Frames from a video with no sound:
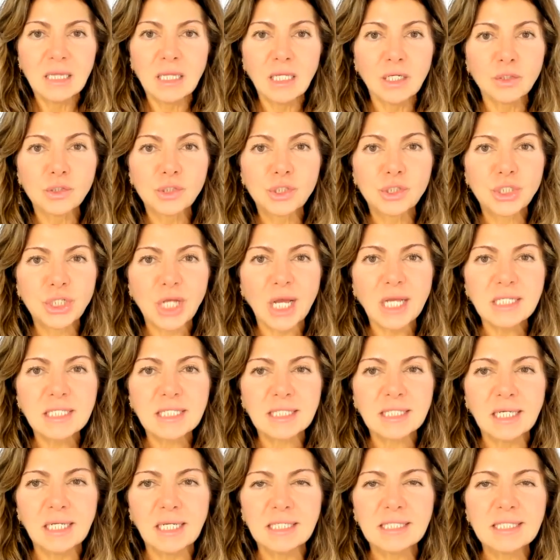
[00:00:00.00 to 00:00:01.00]
They're
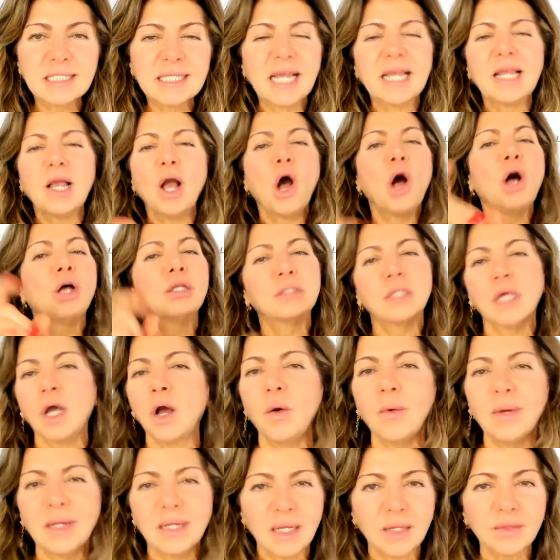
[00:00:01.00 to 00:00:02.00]
just going to say, oh,
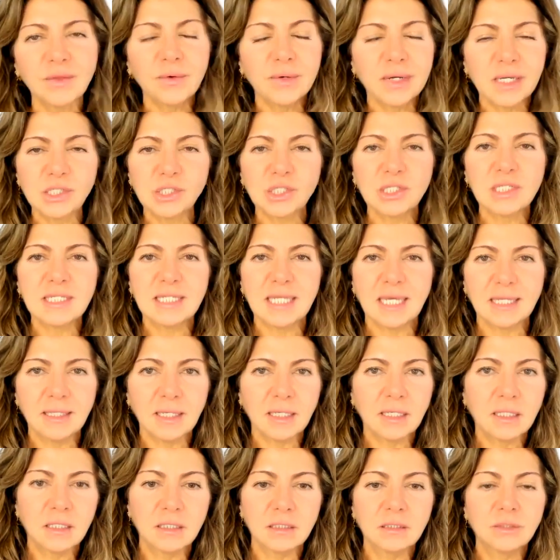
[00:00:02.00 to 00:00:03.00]
no, another agent said
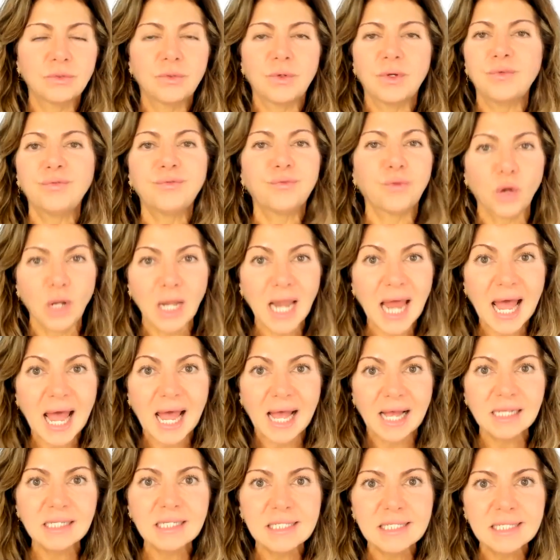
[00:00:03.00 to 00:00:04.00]
they could do it for
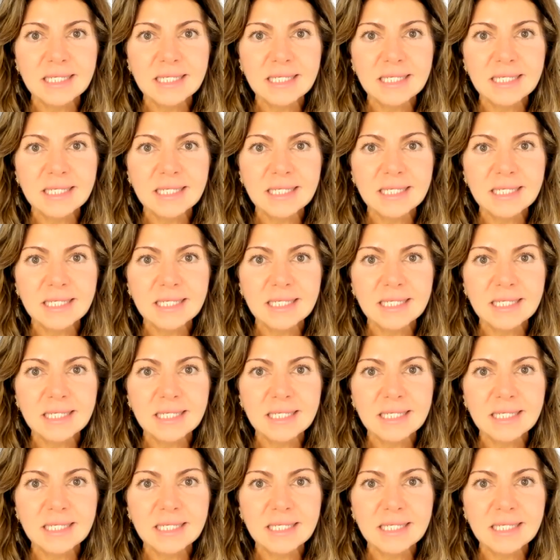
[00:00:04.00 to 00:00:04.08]
less.